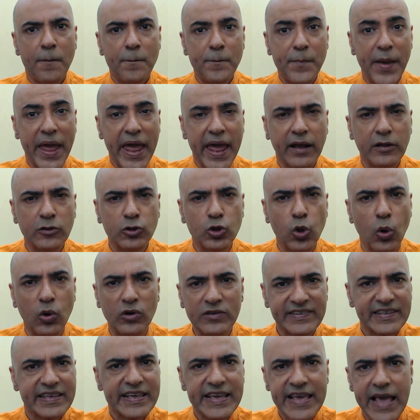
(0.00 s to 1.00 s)
paying
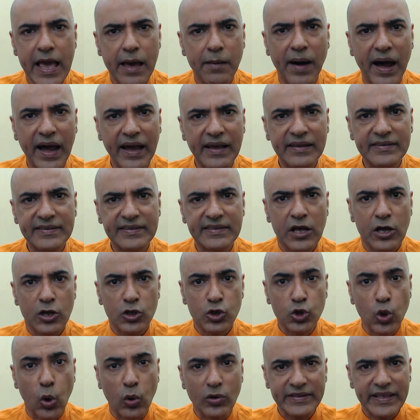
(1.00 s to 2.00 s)
those EMIs,
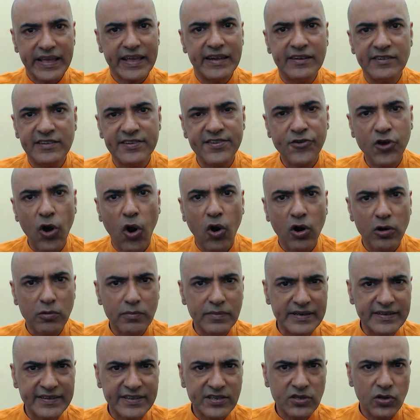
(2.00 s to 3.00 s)
those
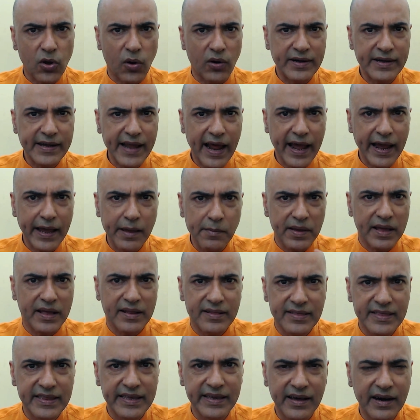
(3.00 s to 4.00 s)
installments on time
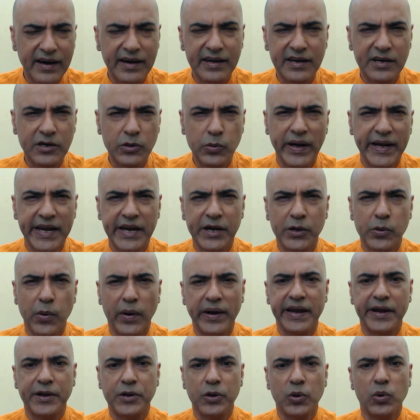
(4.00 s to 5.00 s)
in the year
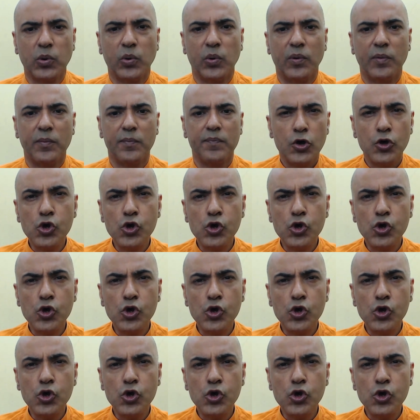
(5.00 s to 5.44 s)
2022.